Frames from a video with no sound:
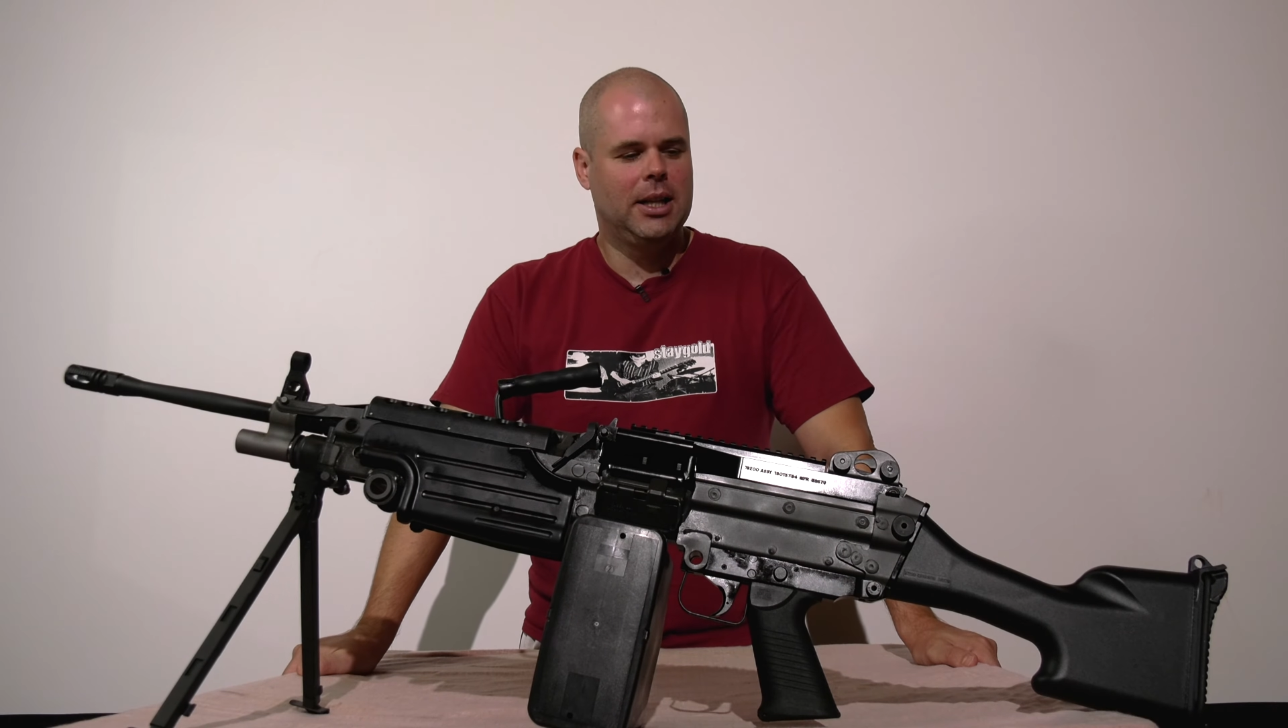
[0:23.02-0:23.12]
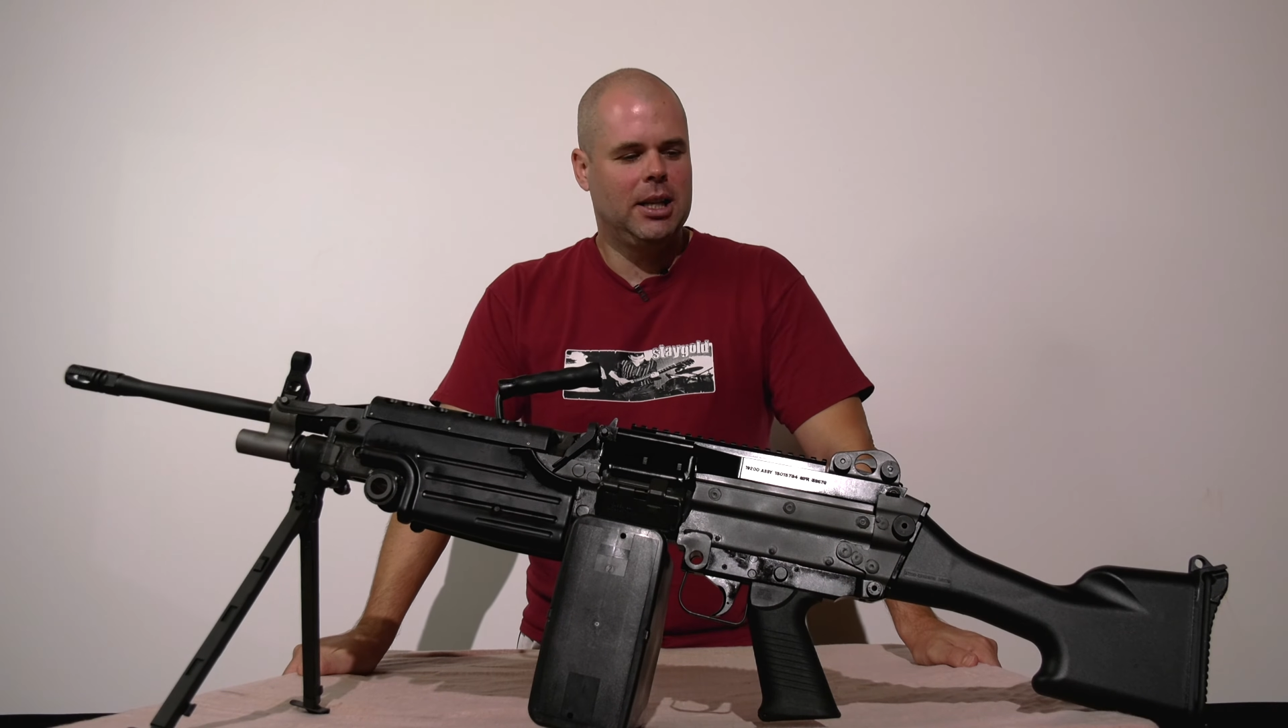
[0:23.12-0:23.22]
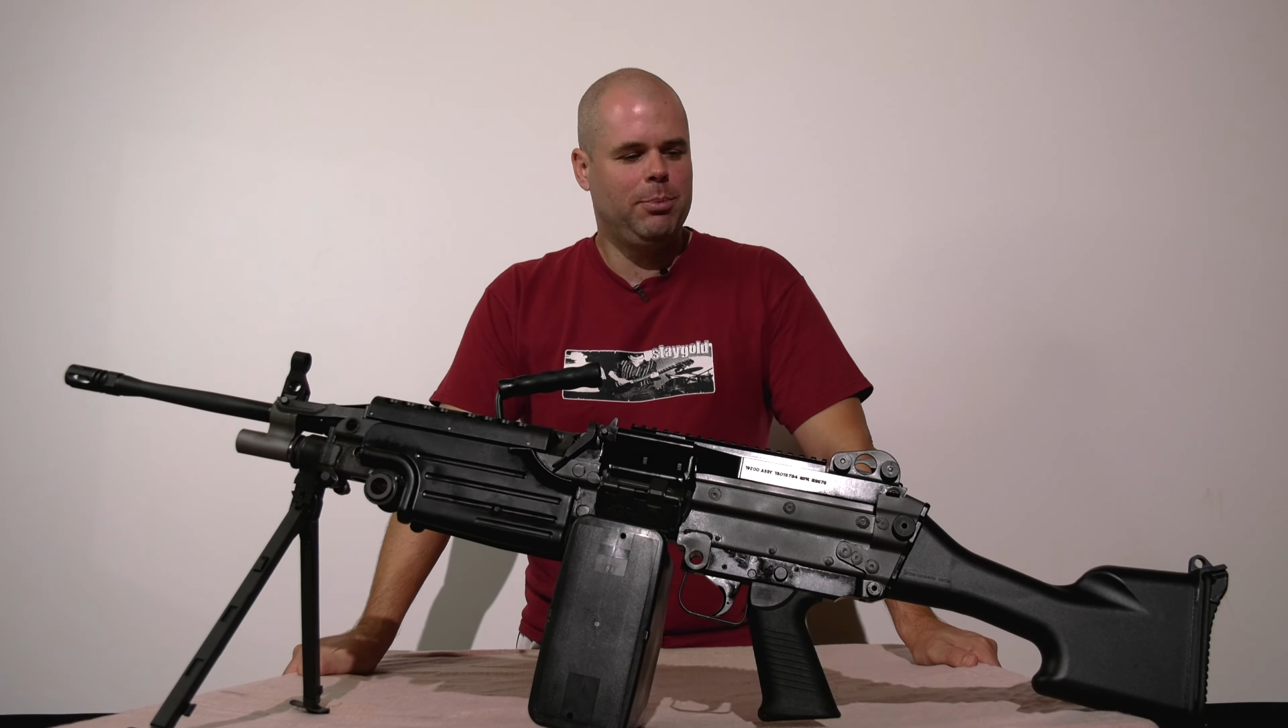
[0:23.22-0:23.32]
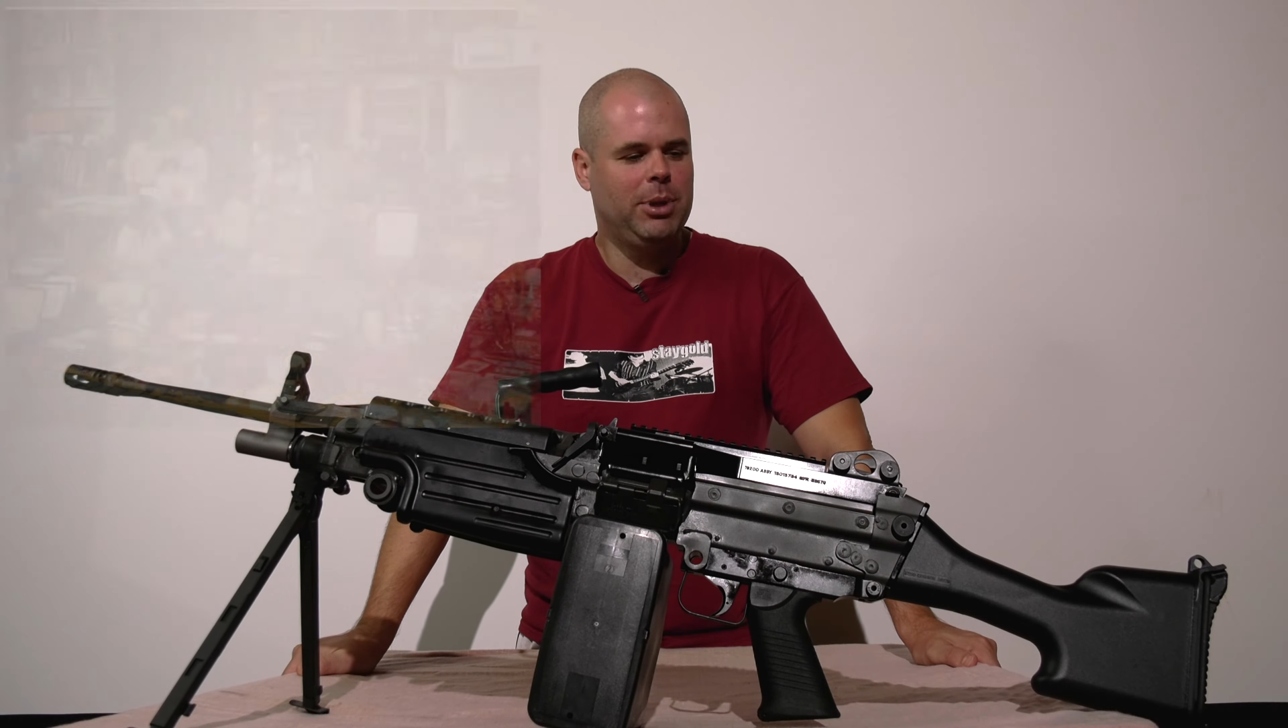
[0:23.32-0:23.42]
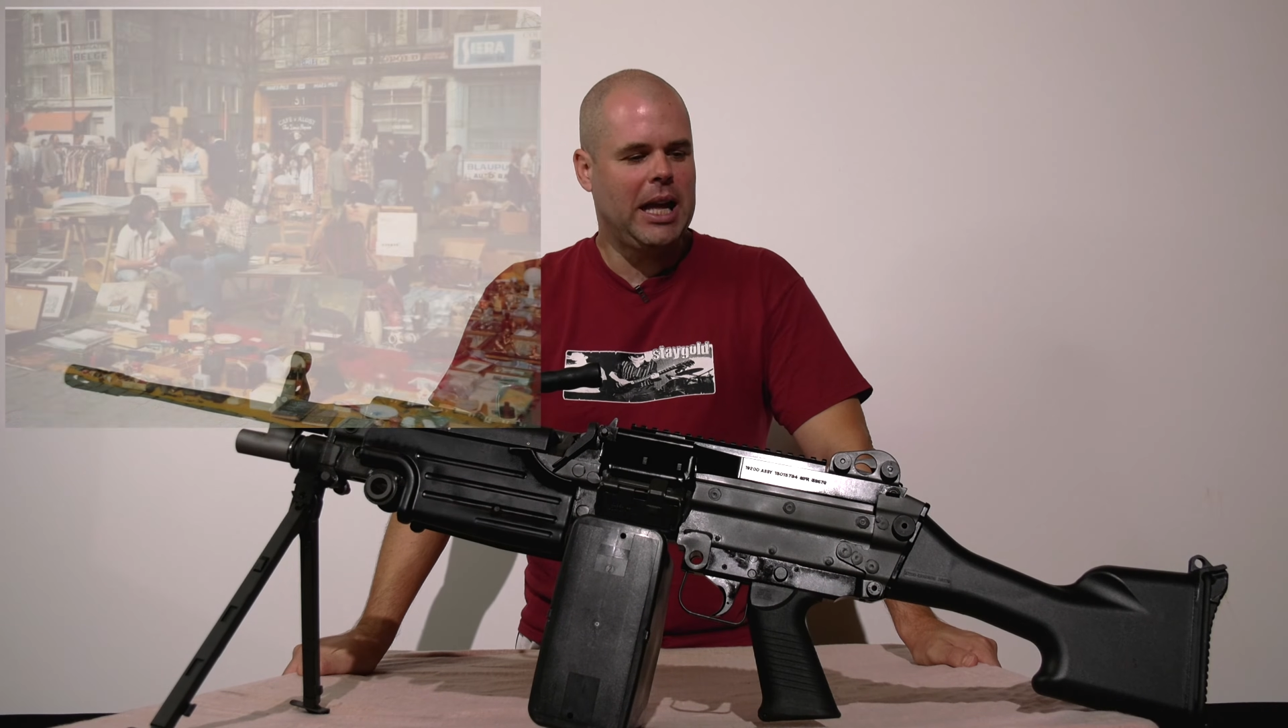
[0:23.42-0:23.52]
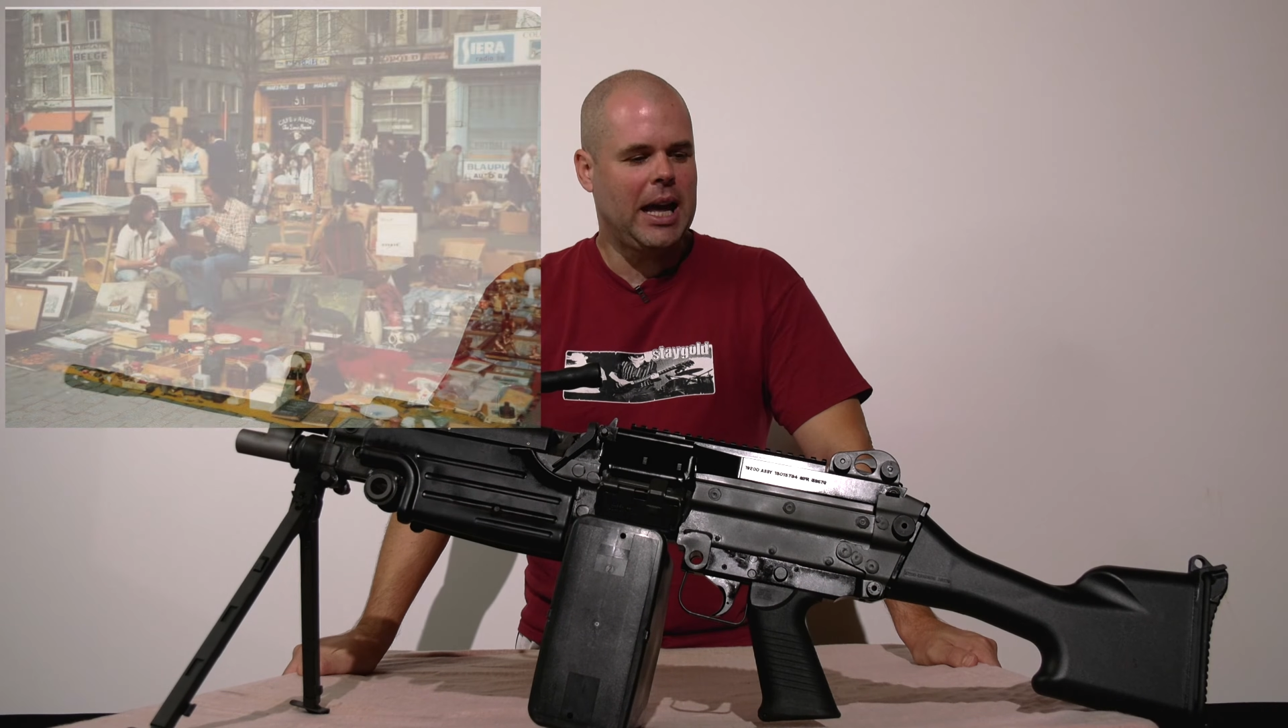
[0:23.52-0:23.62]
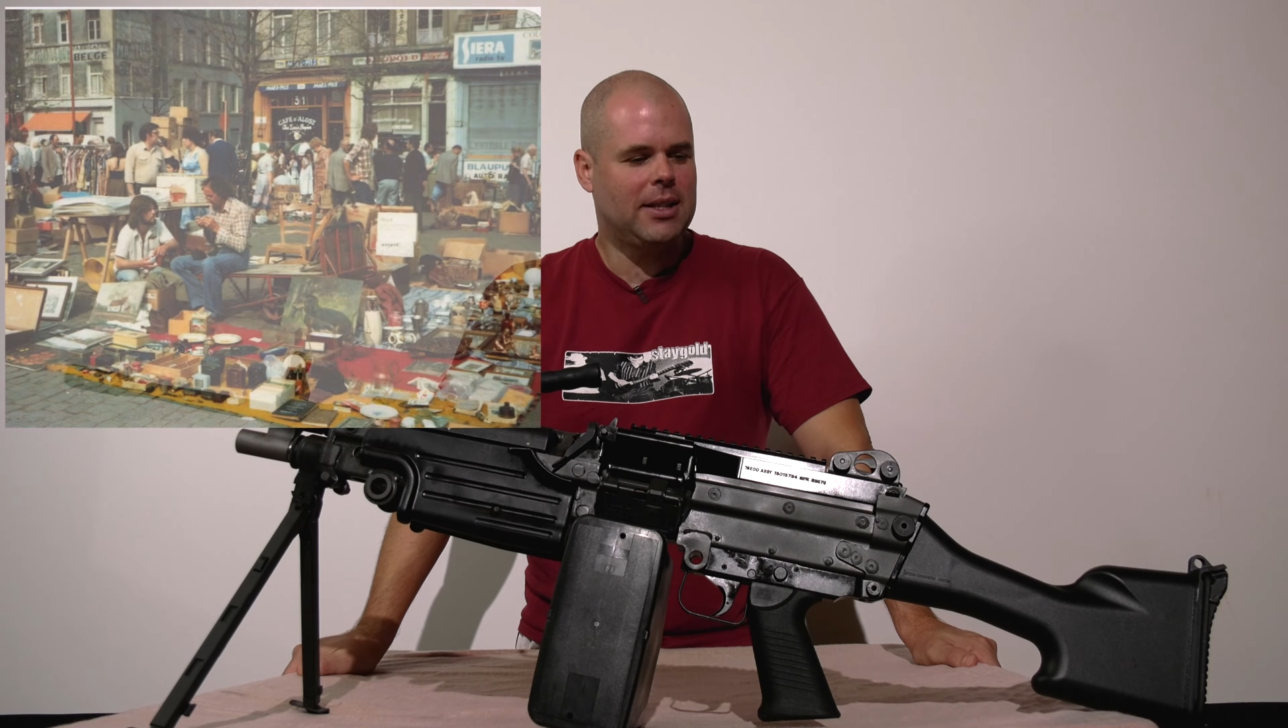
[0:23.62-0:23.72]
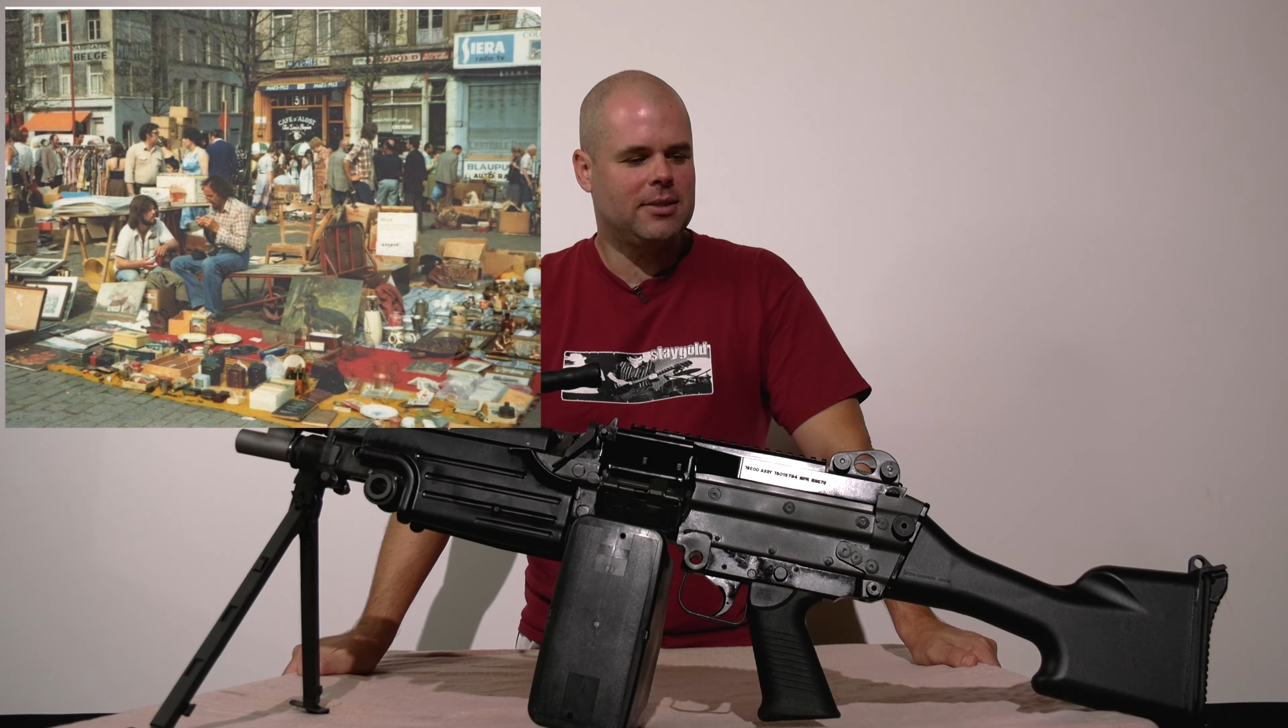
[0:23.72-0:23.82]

It began